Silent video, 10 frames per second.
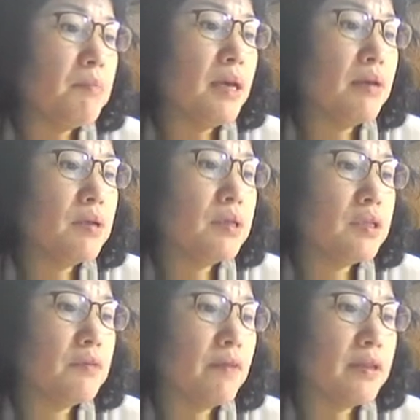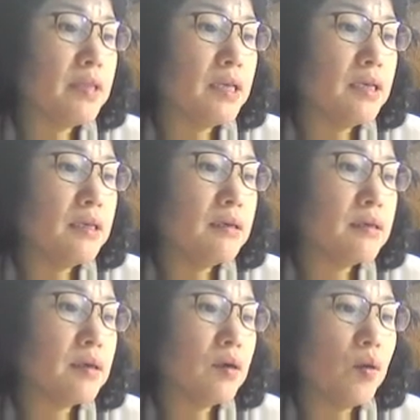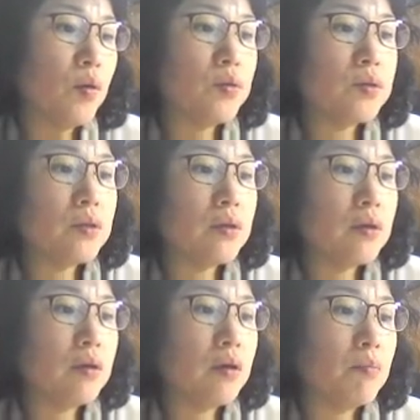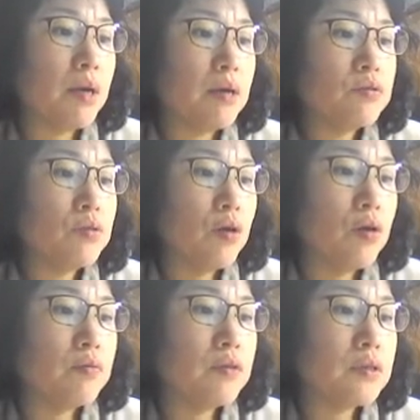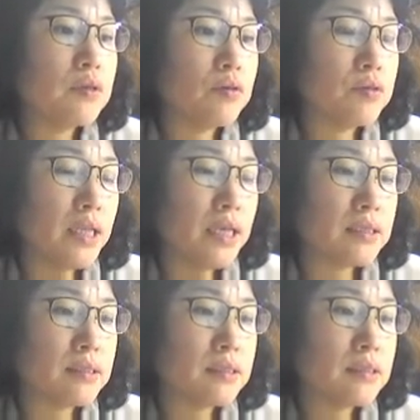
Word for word: vary depending on the amount of content.